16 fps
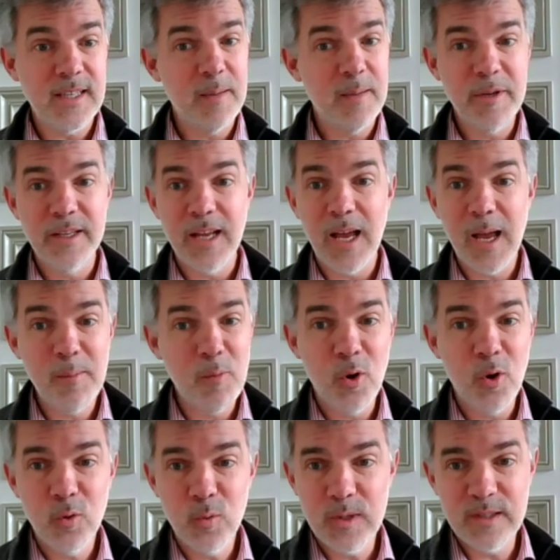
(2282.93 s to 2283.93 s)
I'm
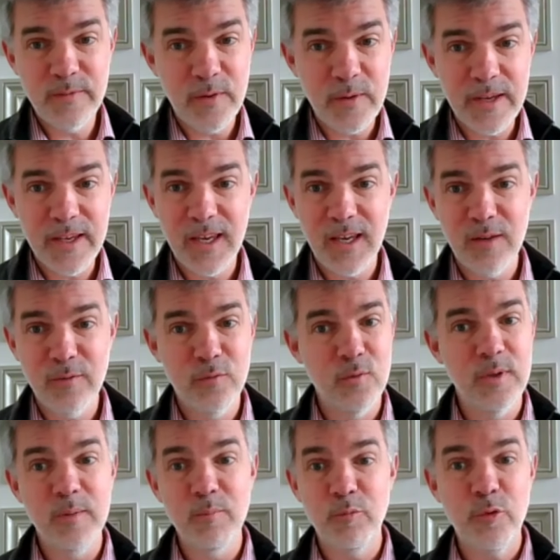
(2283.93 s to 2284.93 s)
always very careful
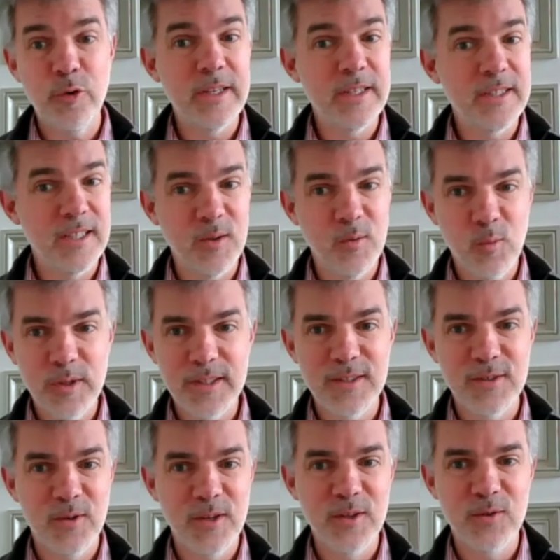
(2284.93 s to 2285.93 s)
in predicting what is
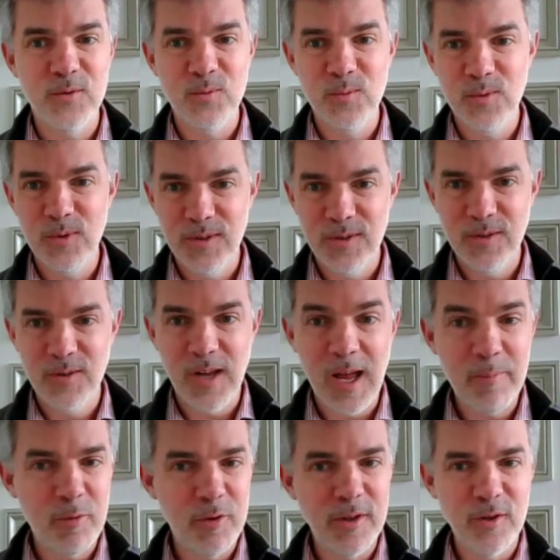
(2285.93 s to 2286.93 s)
going to
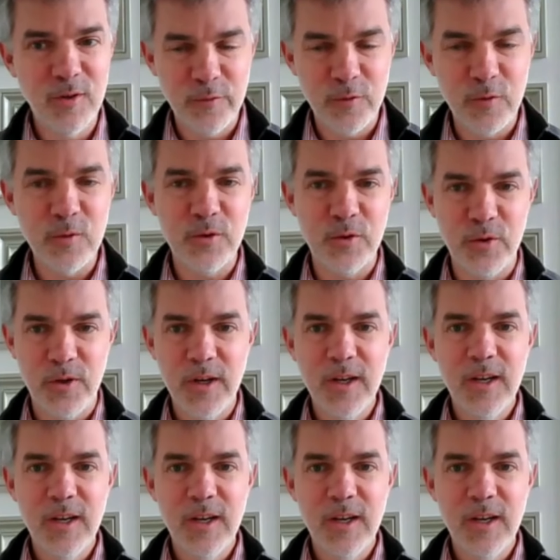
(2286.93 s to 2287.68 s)
happen in the future.